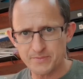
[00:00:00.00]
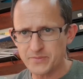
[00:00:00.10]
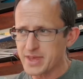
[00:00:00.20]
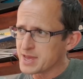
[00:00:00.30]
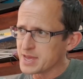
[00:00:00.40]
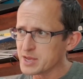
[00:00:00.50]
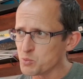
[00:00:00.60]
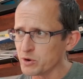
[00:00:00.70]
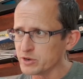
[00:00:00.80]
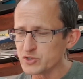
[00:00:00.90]
He
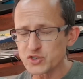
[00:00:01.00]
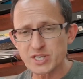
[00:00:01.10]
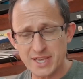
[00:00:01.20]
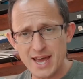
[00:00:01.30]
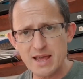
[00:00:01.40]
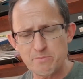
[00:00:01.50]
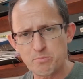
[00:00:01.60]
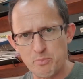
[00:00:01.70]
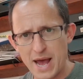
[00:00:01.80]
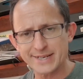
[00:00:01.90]
was he came
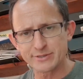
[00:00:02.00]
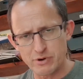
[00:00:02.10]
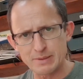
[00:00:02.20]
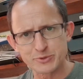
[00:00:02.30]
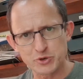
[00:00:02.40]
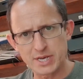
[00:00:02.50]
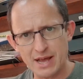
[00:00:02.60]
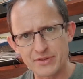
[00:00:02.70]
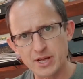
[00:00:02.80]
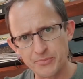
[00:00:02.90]
back to Real Madrid, having
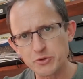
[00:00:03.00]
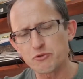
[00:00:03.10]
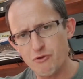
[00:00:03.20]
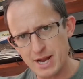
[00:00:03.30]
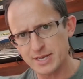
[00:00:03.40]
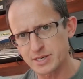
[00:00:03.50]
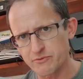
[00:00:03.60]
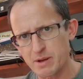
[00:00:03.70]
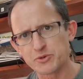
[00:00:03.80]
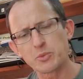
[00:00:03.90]
come through the ranks at Real
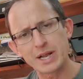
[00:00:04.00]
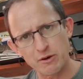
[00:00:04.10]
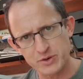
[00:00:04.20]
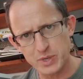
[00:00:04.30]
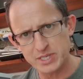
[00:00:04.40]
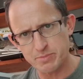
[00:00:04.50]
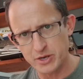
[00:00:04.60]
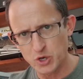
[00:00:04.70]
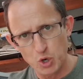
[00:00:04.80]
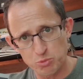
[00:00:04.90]
Madrid, went off to
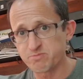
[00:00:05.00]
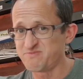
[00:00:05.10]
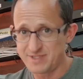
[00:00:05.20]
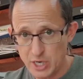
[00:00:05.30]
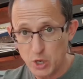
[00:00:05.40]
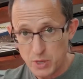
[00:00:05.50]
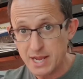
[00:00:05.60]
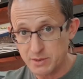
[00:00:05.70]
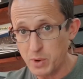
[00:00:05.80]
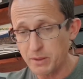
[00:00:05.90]
Espanyol, did okay, did
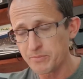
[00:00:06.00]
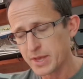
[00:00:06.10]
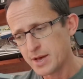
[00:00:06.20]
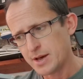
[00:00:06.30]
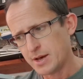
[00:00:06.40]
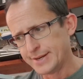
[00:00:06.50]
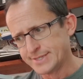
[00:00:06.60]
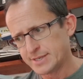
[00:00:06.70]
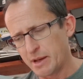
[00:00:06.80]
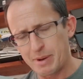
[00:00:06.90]
well,
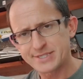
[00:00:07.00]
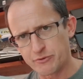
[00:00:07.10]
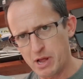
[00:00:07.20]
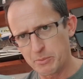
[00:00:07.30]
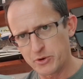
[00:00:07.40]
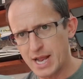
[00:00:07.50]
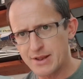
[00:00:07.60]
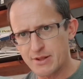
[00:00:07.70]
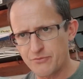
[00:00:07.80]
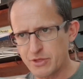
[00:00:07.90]
came back to Real Madrid,
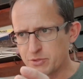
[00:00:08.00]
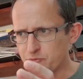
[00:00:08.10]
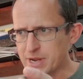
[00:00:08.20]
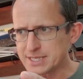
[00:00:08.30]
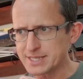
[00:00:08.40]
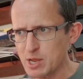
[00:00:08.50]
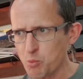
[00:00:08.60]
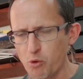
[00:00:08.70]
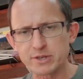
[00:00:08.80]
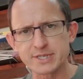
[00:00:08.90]
and the reason they
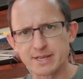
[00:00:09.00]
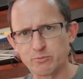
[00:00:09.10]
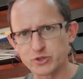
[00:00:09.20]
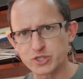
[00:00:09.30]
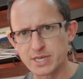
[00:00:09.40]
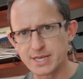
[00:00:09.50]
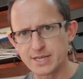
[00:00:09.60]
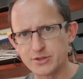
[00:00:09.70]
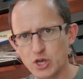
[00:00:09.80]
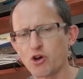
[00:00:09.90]
wanted him was the
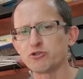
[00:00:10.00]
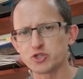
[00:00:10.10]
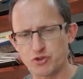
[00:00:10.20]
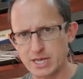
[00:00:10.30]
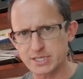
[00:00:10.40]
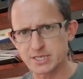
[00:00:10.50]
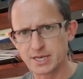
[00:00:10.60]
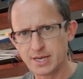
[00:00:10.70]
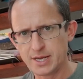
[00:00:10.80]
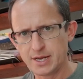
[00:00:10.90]
the contrast
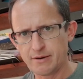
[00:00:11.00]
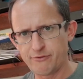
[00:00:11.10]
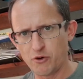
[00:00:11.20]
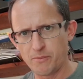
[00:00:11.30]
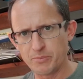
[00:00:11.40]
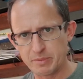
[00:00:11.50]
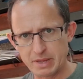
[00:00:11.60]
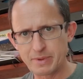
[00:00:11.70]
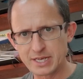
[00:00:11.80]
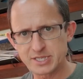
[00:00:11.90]
from the
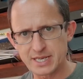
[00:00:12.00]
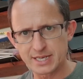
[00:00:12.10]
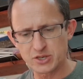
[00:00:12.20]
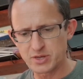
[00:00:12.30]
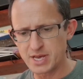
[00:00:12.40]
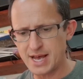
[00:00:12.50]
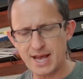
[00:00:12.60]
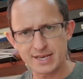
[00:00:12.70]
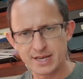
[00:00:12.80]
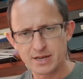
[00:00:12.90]
BBC. So you had
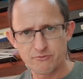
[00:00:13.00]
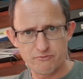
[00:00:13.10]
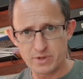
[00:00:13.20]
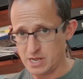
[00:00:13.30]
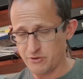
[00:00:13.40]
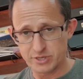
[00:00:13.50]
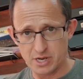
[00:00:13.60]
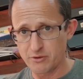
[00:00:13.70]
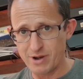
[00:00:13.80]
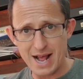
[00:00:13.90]
uh, Cristiano
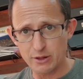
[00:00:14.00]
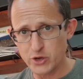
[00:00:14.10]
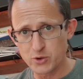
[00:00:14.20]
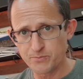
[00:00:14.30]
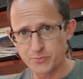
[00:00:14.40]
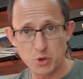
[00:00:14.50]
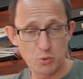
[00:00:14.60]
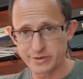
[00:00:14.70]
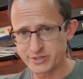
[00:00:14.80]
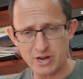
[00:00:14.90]
Ronaldo, who
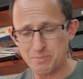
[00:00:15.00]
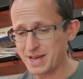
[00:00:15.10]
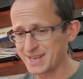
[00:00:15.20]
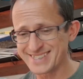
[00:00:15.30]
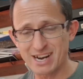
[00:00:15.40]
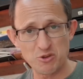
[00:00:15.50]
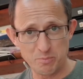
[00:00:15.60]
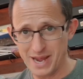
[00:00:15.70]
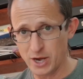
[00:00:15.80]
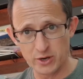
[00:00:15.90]
wouldn't track back. You had Gareth
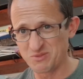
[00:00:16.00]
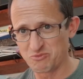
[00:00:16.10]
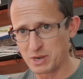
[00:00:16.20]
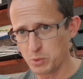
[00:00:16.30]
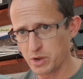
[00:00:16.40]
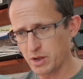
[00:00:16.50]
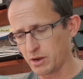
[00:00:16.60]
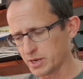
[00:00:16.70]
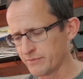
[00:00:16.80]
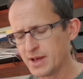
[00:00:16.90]
Bale, who didn't really work hard
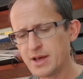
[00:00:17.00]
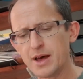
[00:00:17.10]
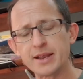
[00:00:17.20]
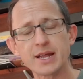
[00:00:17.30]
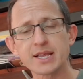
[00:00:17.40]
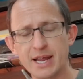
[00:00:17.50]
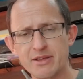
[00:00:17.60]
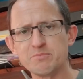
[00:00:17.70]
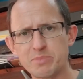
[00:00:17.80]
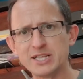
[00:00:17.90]
enough. And you had Karim
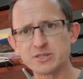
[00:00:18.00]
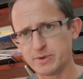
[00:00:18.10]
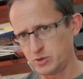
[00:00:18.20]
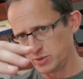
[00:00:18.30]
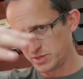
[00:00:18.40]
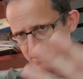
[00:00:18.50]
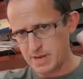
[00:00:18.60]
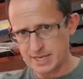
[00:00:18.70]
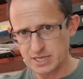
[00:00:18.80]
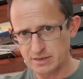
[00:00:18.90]
Benzema, who was the main
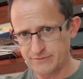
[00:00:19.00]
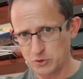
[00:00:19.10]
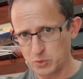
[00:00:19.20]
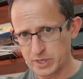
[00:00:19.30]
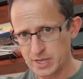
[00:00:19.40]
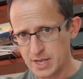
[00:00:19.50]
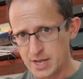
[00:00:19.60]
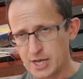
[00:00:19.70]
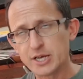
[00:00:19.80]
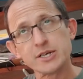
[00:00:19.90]
centre forward.
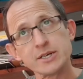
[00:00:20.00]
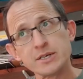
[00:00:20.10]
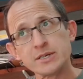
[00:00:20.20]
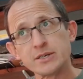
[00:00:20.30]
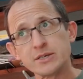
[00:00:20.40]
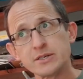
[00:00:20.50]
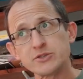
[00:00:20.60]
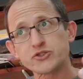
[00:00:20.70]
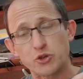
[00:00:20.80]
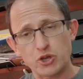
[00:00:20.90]

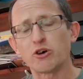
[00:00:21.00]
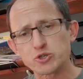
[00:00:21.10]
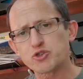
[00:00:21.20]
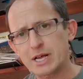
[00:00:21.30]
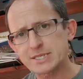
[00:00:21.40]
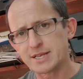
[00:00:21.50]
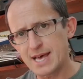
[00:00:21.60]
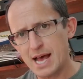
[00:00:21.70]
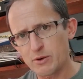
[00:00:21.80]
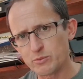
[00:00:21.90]
So the contrast to
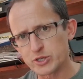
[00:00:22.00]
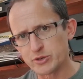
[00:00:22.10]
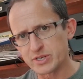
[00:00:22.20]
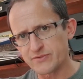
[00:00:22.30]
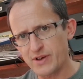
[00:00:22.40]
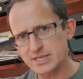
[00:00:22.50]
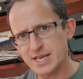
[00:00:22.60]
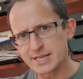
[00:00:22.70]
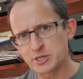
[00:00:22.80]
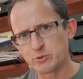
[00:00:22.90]
that was Lucas
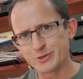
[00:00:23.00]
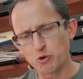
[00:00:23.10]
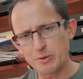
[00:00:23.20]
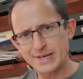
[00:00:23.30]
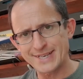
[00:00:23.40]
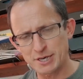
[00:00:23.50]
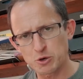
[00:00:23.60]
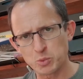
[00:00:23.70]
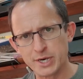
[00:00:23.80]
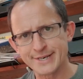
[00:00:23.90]
Vazquez, who was all about the hard
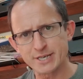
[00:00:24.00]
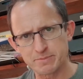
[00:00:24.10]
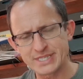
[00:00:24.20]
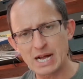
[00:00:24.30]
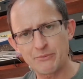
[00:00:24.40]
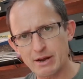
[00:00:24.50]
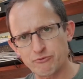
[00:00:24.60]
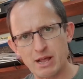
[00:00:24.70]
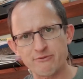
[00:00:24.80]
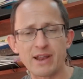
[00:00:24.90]
work up and down that right
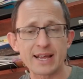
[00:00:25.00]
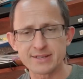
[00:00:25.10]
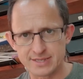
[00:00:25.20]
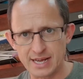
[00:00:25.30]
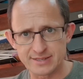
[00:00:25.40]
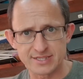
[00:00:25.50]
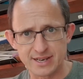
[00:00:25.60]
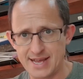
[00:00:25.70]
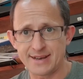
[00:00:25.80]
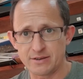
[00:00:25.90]
flank. And
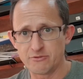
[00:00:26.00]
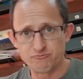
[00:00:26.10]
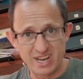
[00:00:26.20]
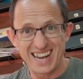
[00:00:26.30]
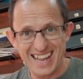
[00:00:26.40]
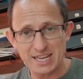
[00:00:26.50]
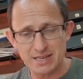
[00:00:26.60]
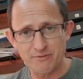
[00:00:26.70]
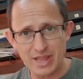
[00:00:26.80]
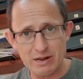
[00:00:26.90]
Zidane really liked him for
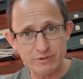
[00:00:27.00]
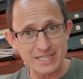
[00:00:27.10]
that reason.